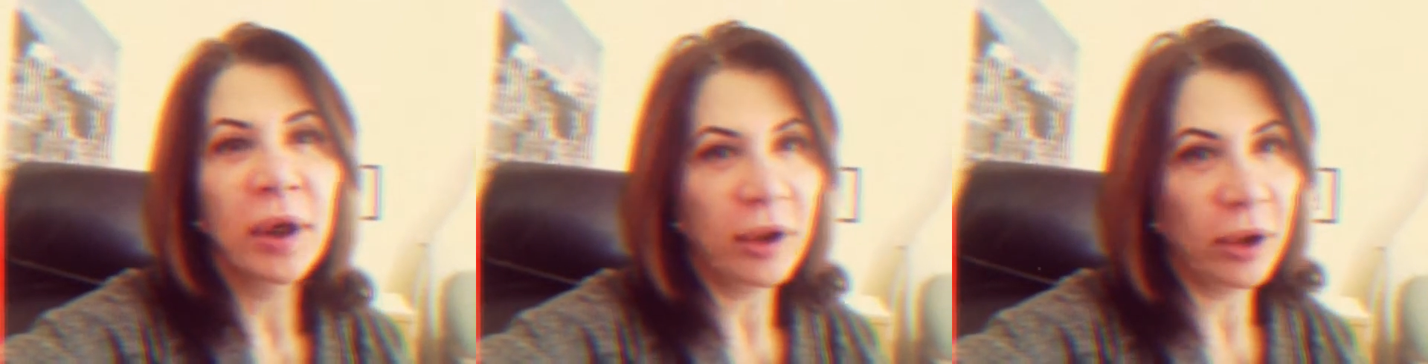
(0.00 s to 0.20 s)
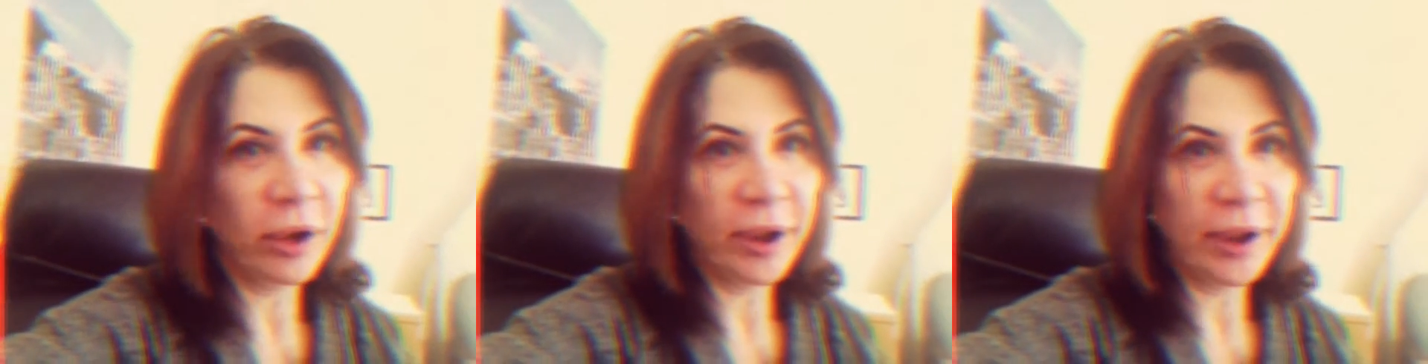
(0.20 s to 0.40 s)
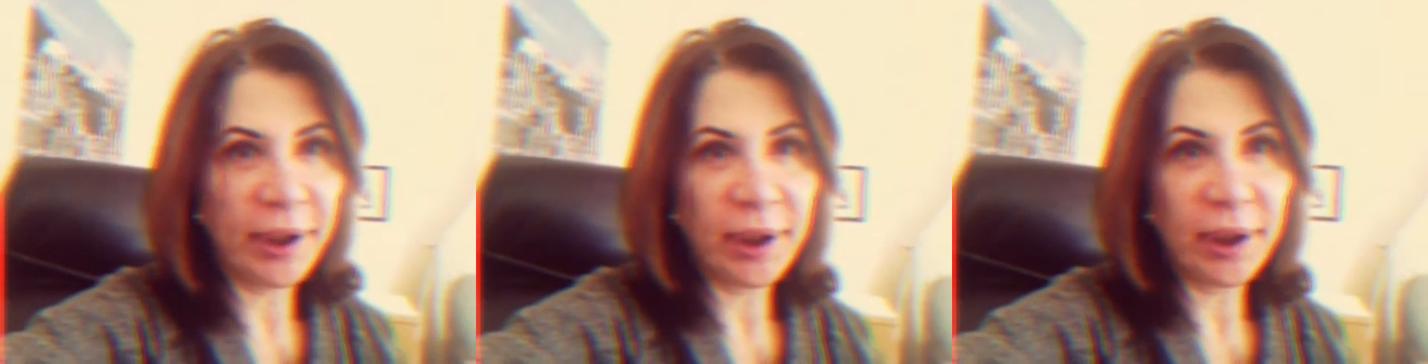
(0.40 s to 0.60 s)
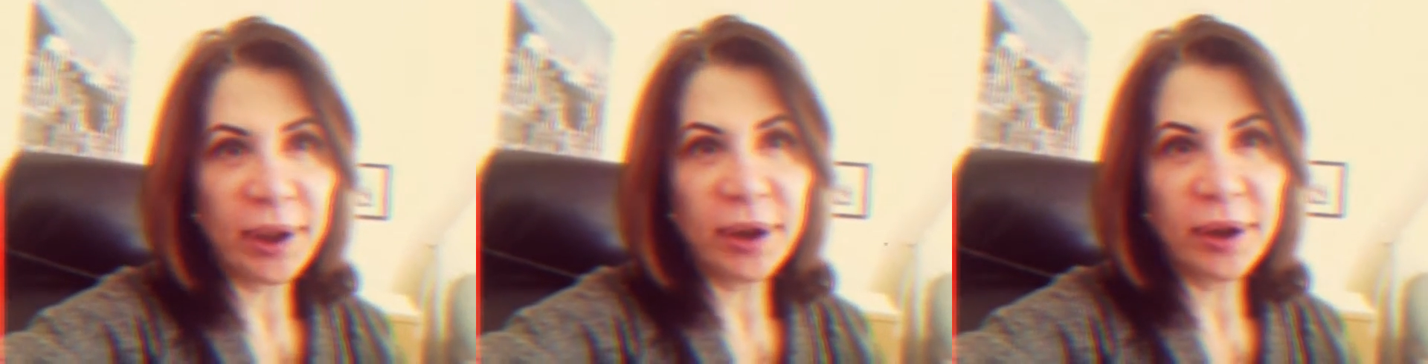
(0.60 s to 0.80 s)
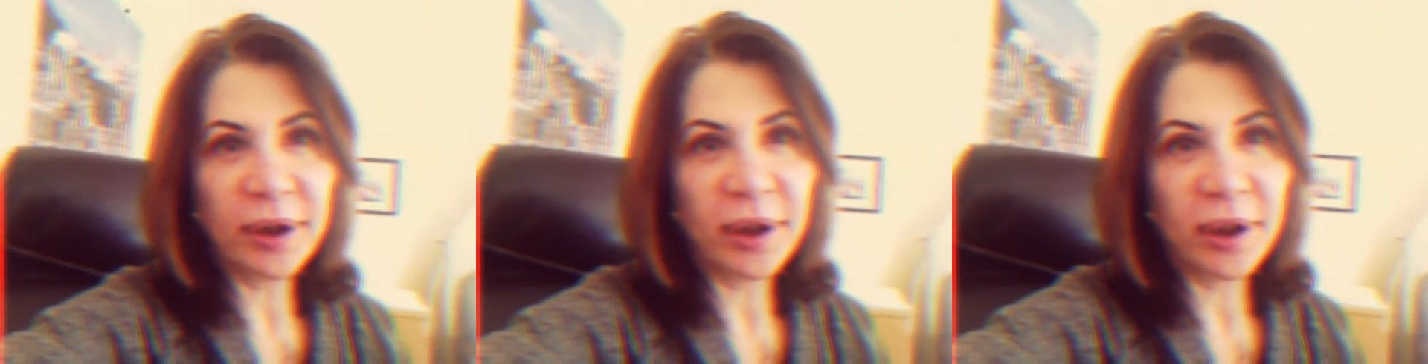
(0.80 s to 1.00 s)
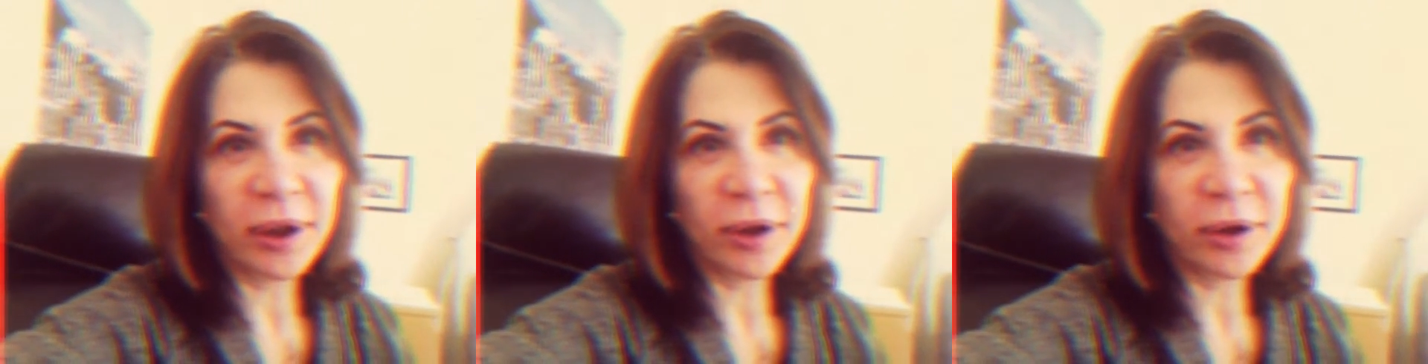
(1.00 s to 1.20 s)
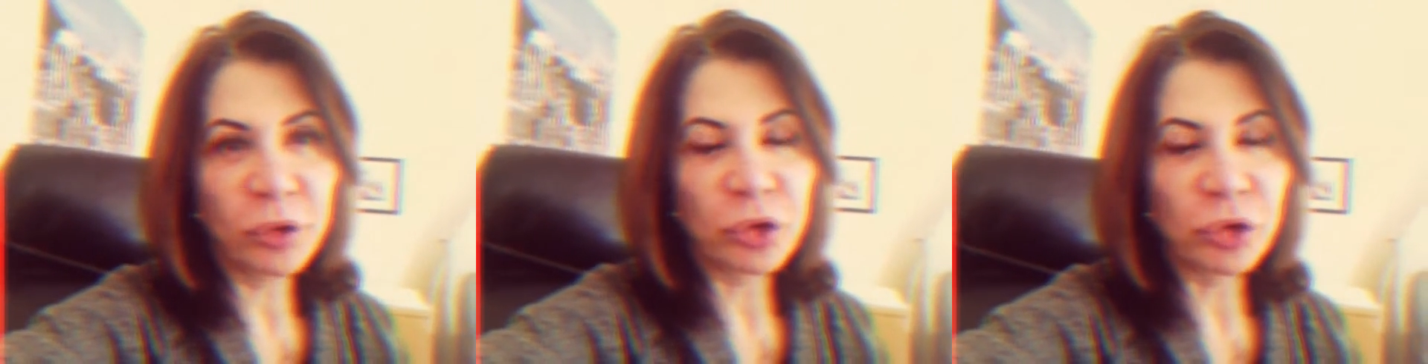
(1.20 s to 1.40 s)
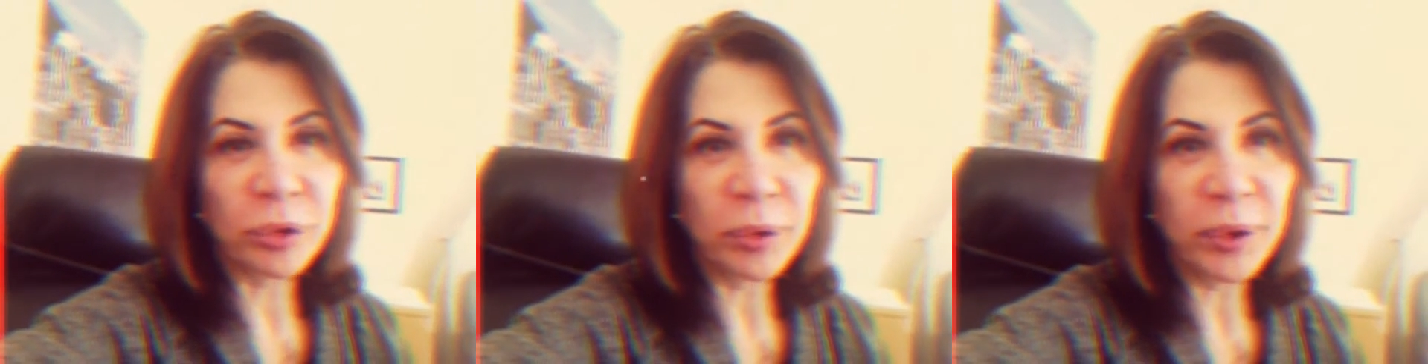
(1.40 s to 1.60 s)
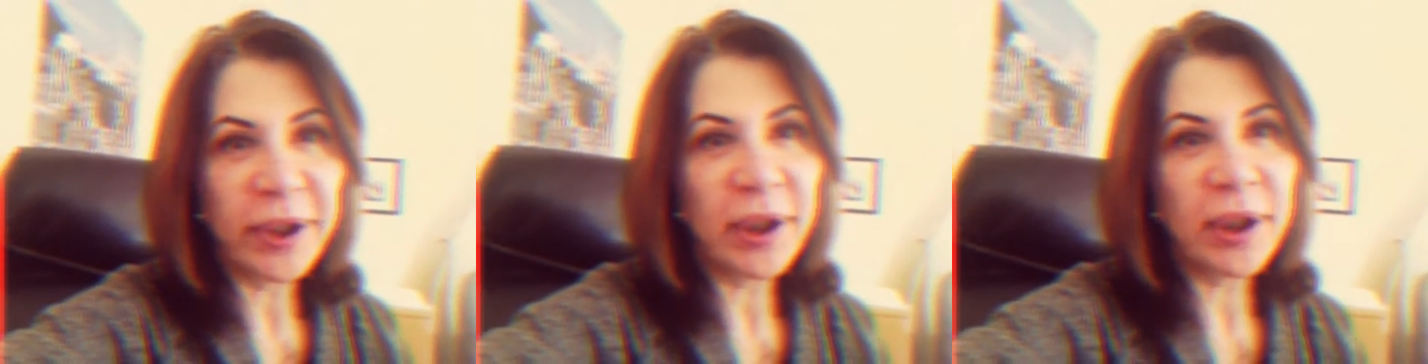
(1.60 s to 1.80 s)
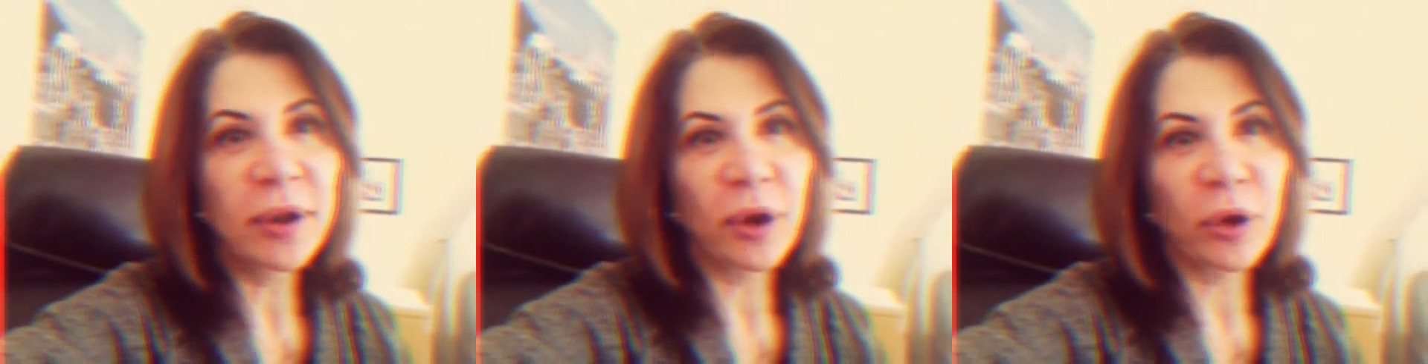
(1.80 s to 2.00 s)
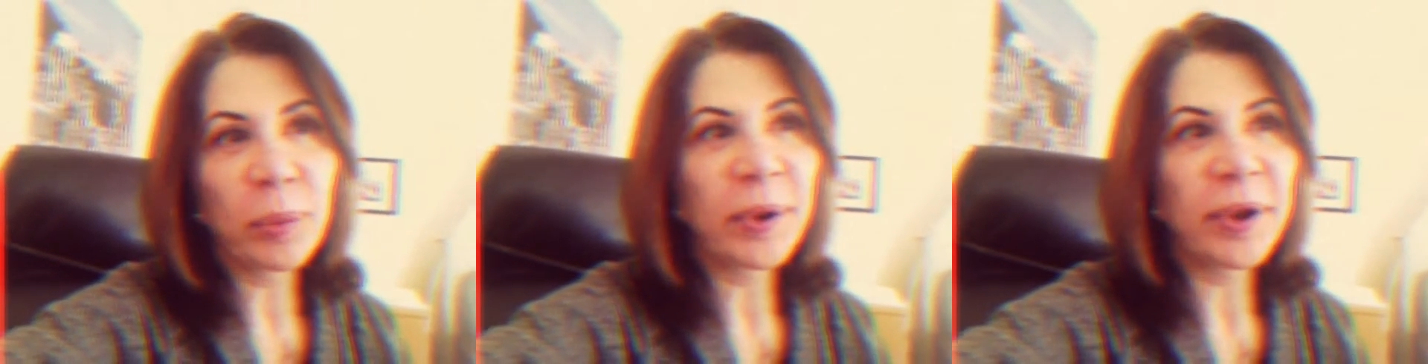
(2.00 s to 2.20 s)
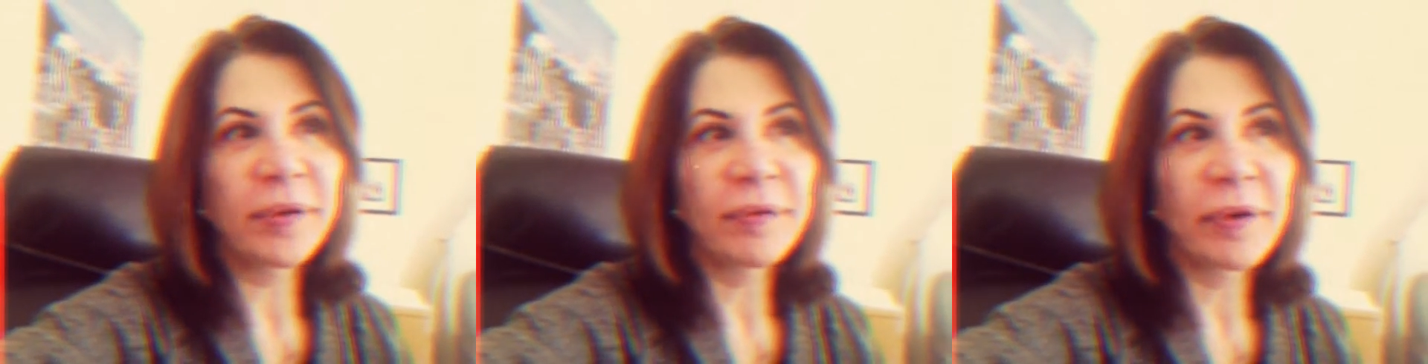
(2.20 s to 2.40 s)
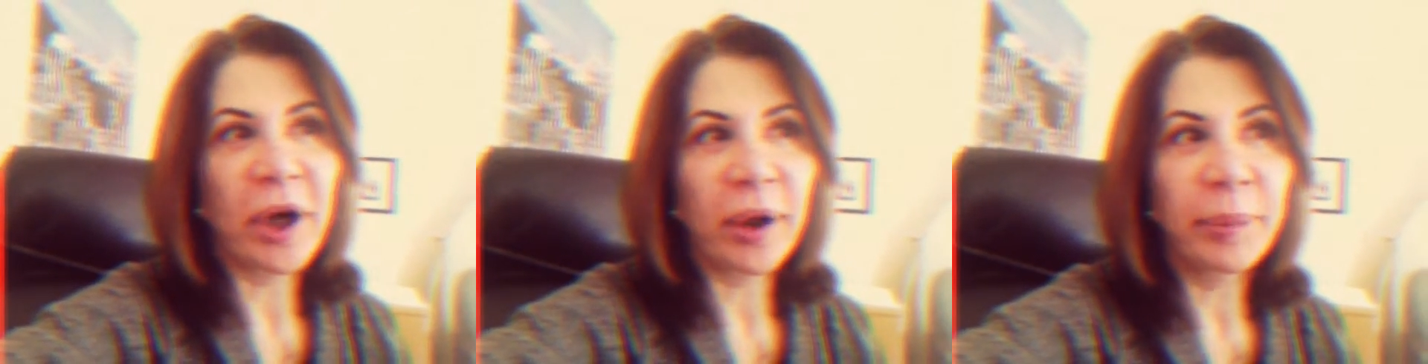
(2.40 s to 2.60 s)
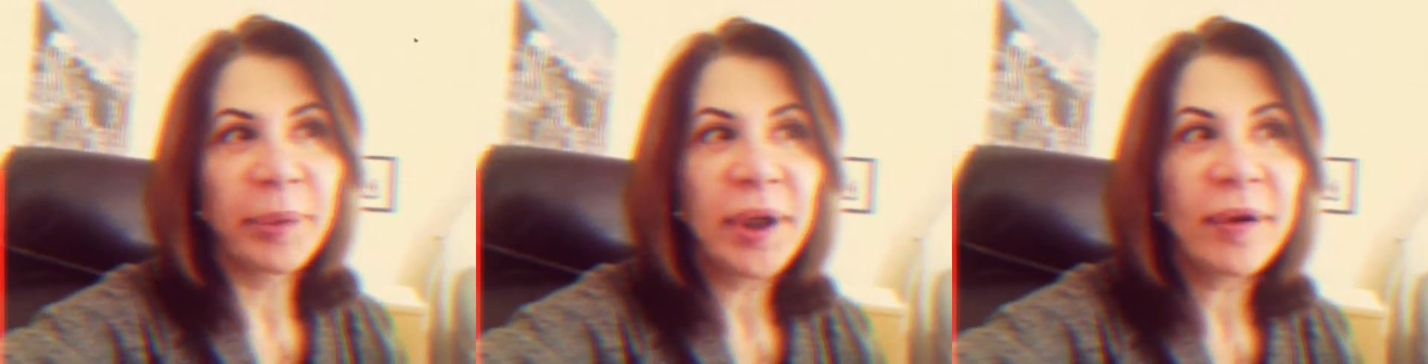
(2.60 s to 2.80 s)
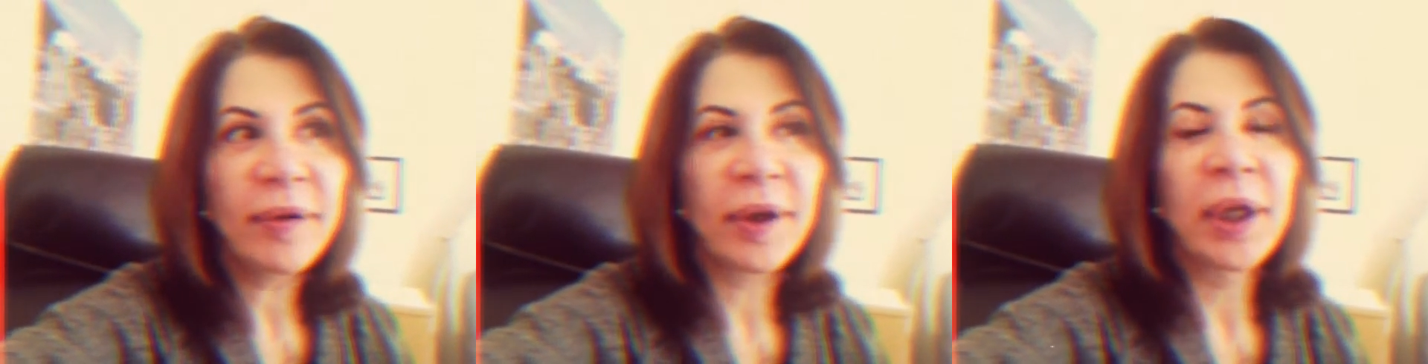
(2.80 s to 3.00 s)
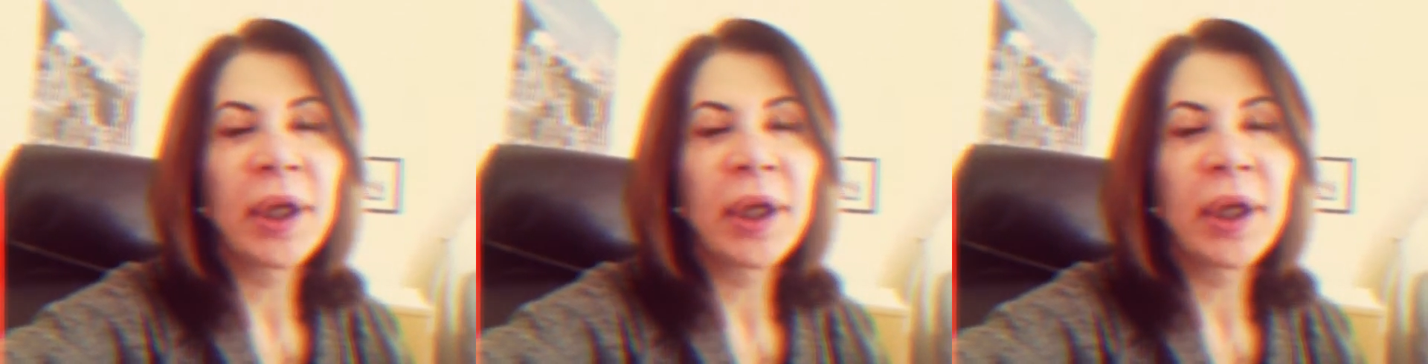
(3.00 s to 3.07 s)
learning in a truly global environment.